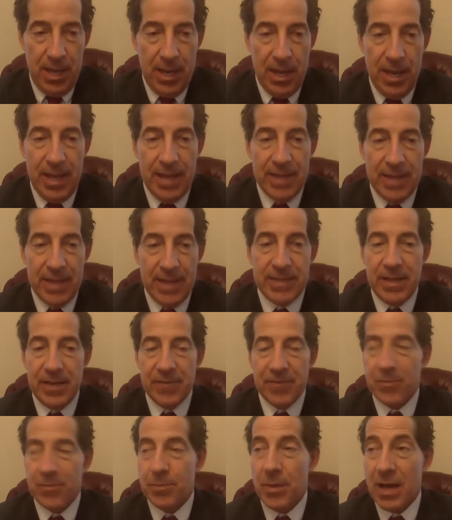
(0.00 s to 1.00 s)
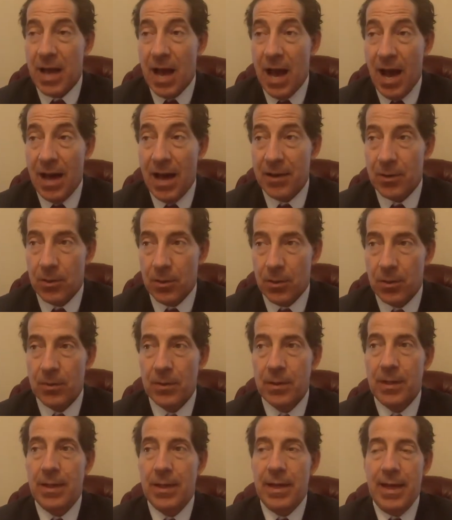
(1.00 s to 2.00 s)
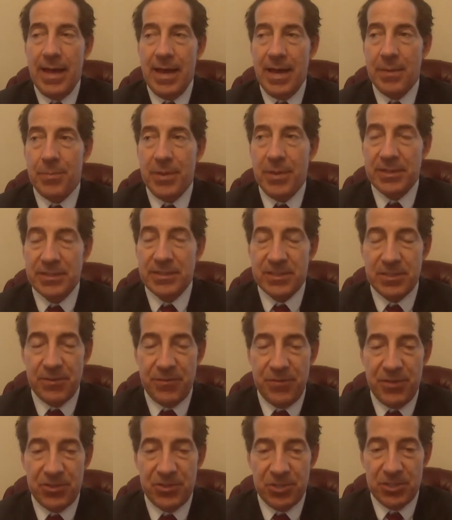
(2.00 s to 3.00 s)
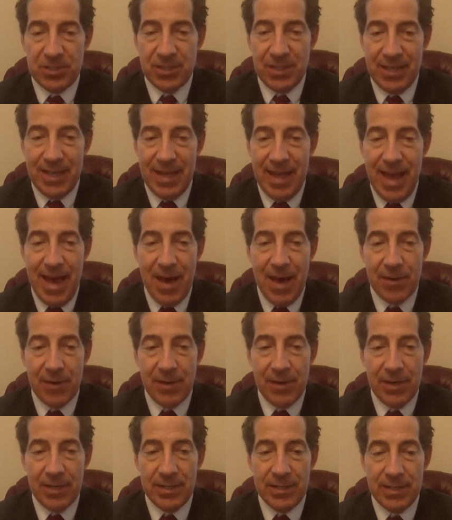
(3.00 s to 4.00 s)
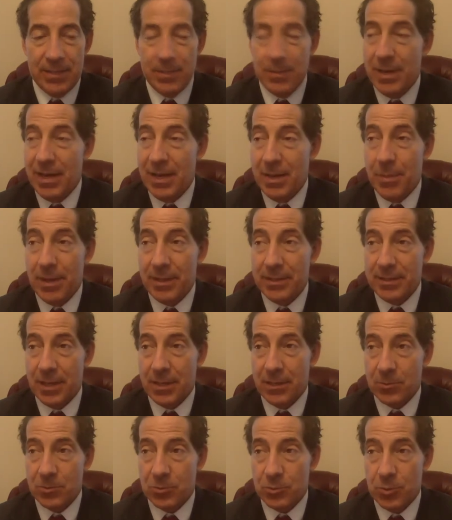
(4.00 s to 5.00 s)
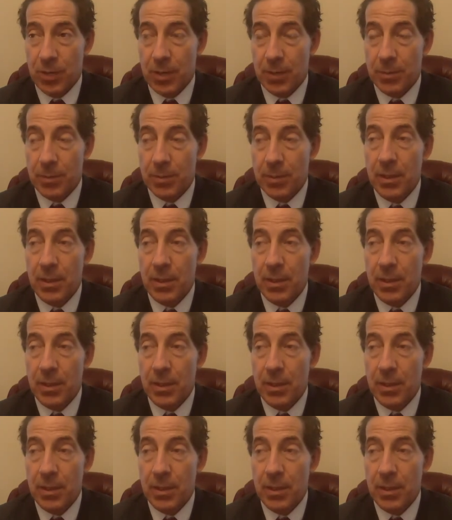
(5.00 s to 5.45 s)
and if McConnell had been sufficiently cowed and intimidated by Donald Trump,